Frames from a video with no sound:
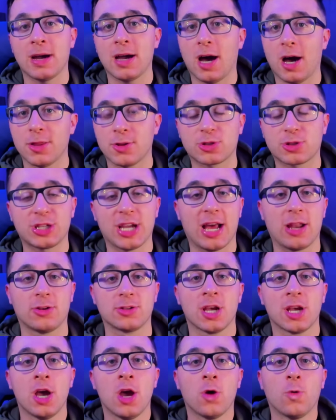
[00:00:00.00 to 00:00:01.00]
other
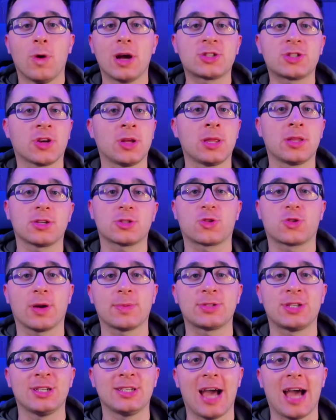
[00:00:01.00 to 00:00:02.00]
channels, which are in the
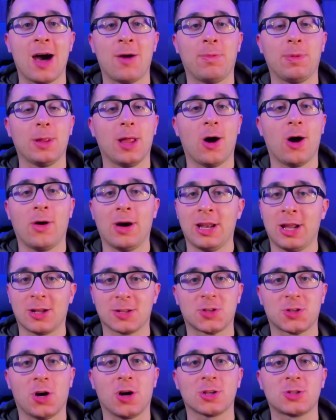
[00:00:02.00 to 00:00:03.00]
description down below. And
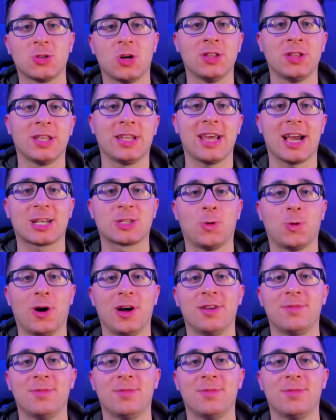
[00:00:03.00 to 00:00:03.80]
I'll talk to you all in the next one.